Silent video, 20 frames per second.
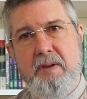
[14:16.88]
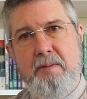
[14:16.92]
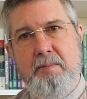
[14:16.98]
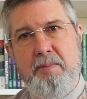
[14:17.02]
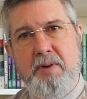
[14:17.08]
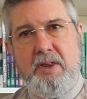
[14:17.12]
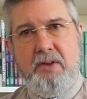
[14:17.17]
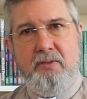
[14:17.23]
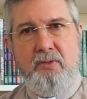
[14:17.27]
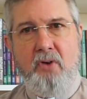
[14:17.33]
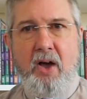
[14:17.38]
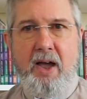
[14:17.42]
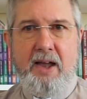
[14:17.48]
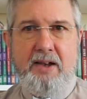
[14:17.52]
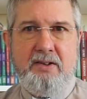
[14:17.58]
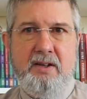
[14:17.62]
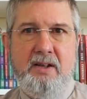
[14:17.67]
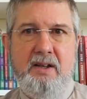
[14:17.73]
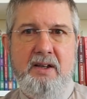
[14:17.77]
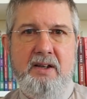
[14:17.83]
but the
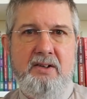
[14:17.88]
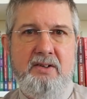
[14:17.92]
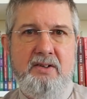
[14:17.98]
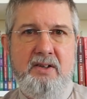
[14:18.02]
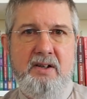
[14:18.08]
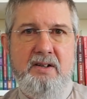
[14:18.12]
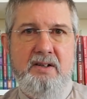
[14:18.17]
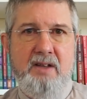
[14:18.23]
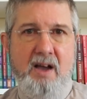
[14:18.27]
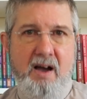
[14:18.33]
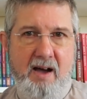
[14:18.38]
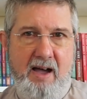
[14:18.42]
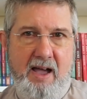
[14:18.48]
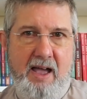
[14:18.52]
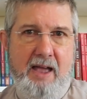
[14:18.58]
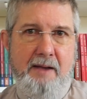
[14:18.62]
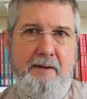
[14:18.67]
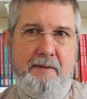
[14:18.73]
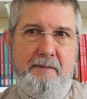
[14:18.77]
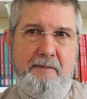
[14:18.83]
right to die
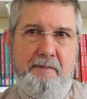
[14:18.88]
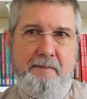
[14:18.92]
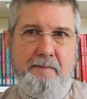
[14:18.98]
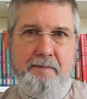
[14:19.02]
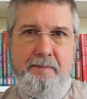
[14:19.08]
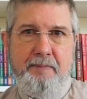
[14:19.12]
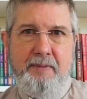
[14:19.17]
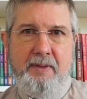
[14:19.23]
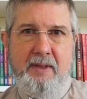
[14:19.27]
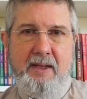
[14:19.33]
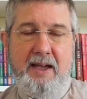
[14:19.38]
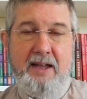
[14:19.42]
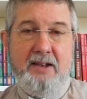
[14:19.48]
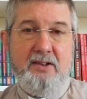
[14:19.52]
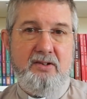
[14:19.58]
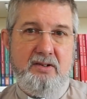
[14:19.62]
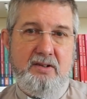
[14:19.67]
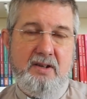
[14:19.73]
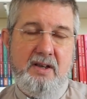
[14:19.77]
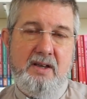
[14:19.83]
and
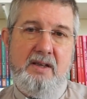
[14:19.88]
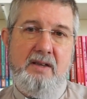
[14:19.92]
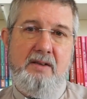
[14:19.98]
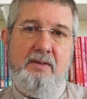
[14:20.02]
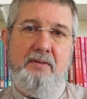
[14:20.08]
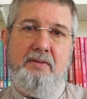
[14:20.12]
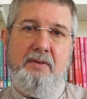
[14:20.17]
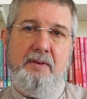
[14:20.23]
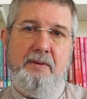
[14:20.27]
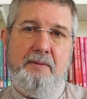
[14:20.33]
save.